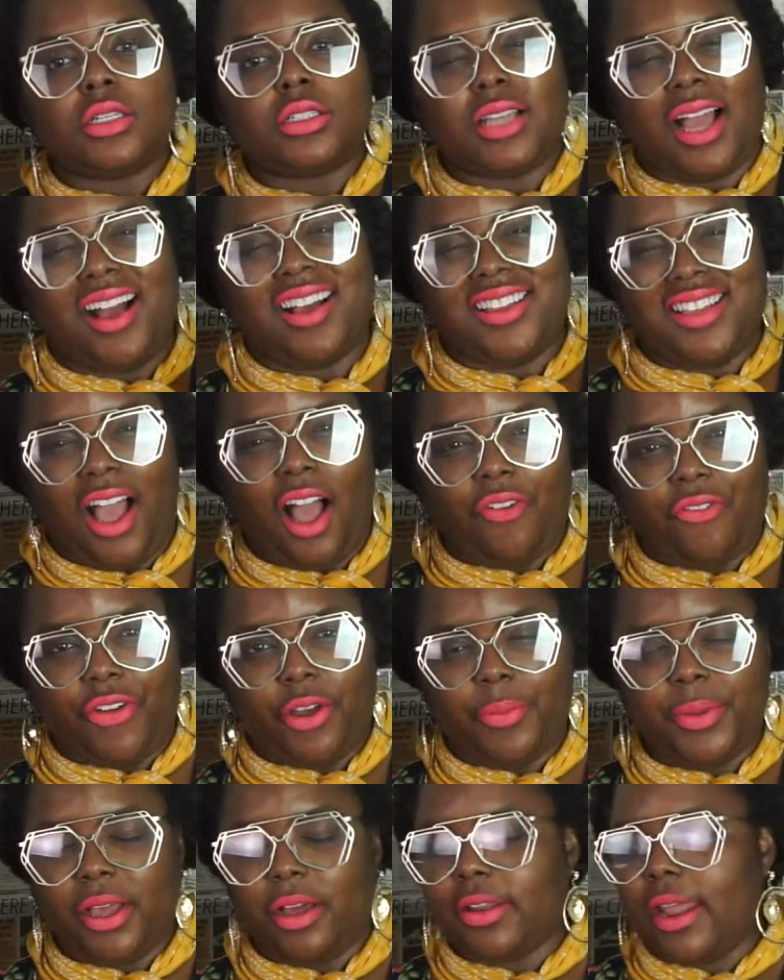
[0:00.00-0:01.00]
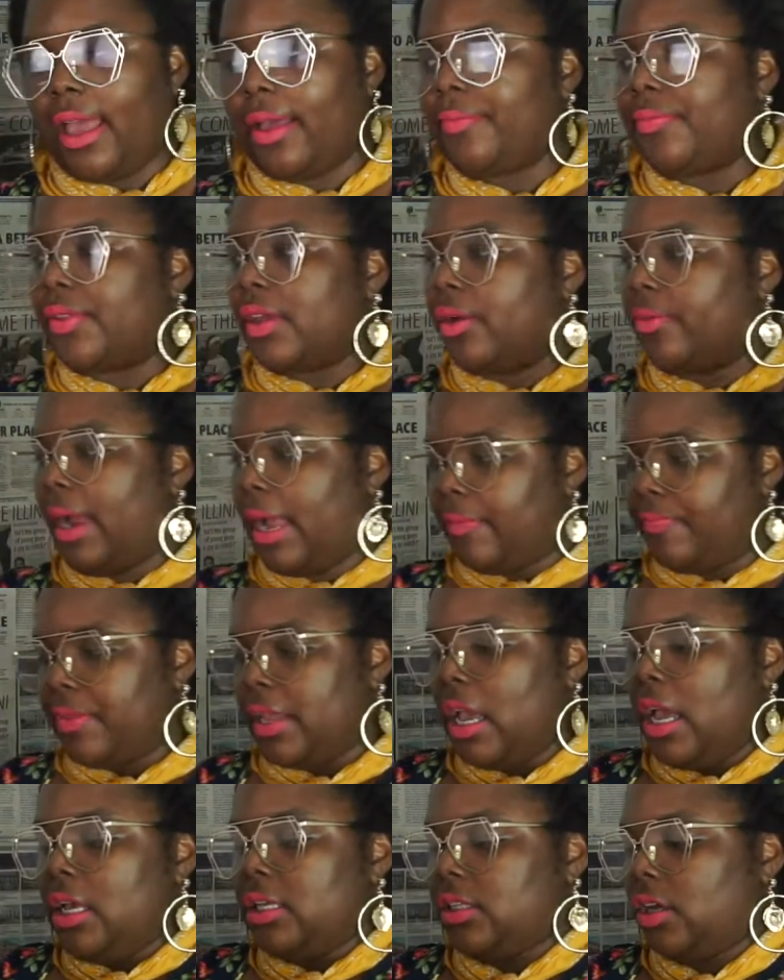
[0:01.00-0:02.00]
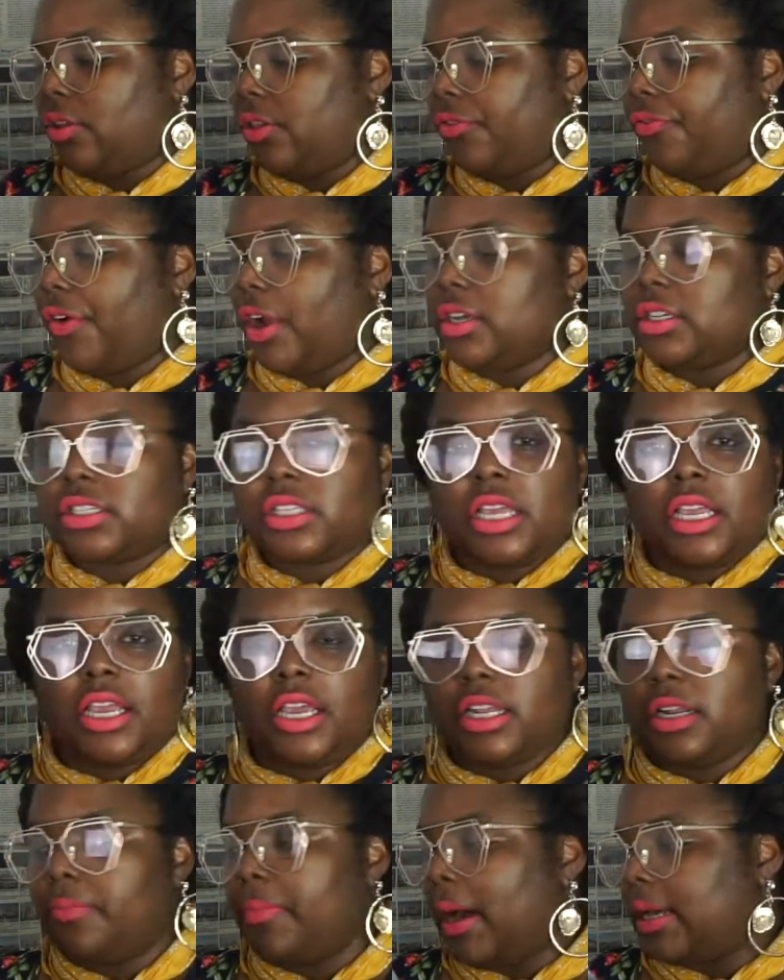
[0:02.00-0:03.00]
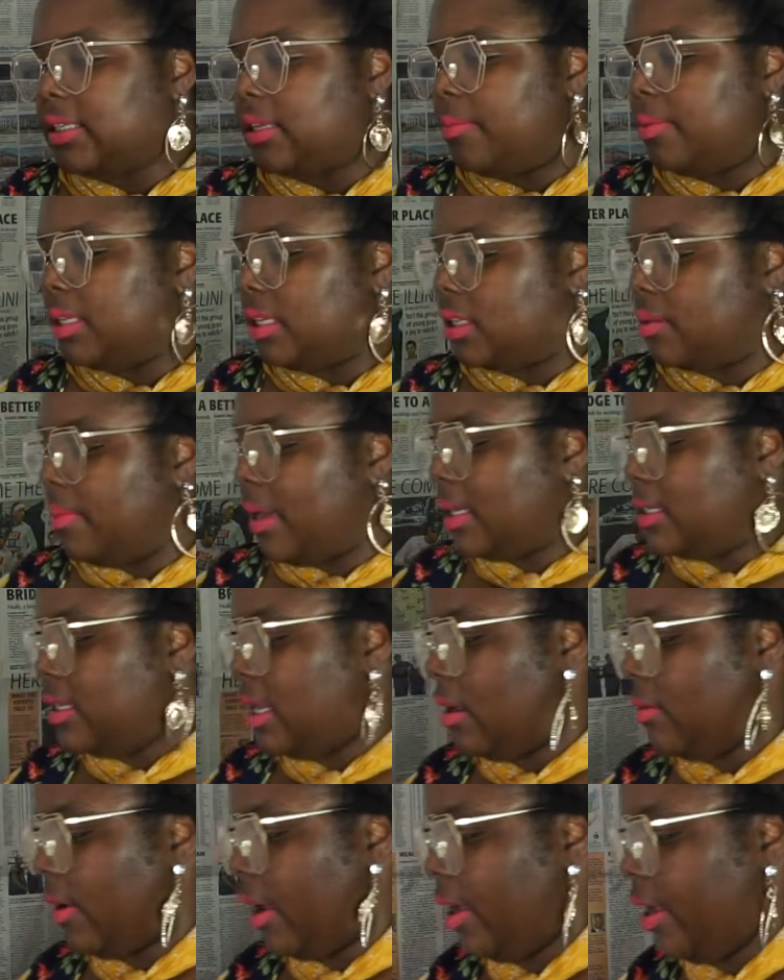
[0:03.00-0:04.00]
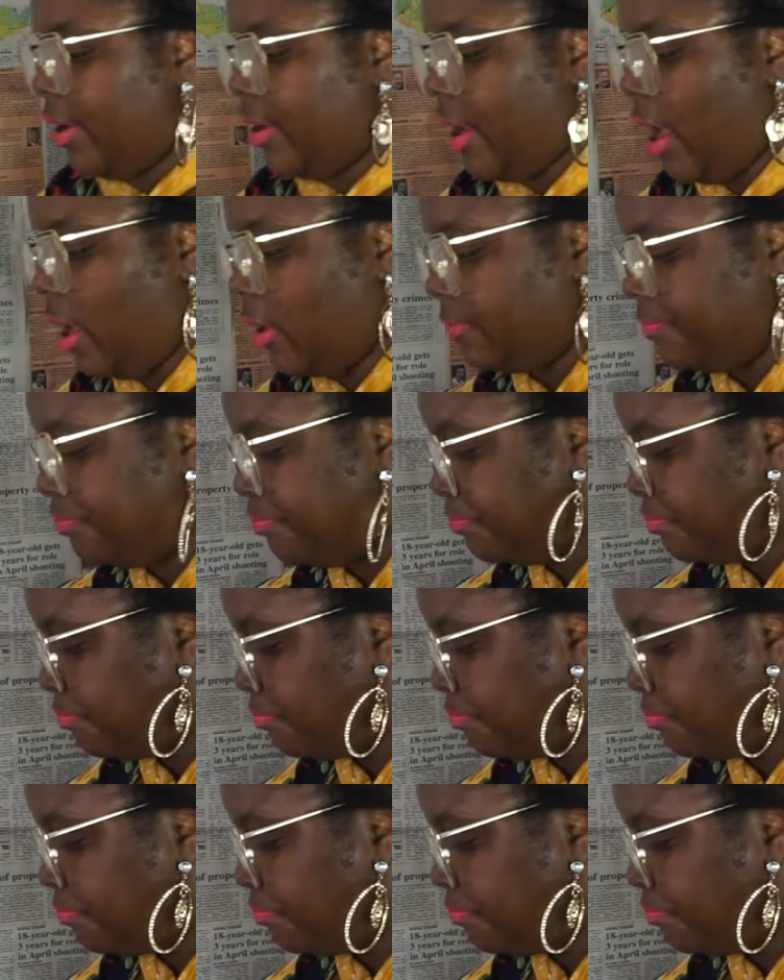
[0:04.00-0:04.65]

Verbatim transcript: Y'all, y'all feel me on that? All right. So the first thing in the box, I'm going to set the box down right here, y'all.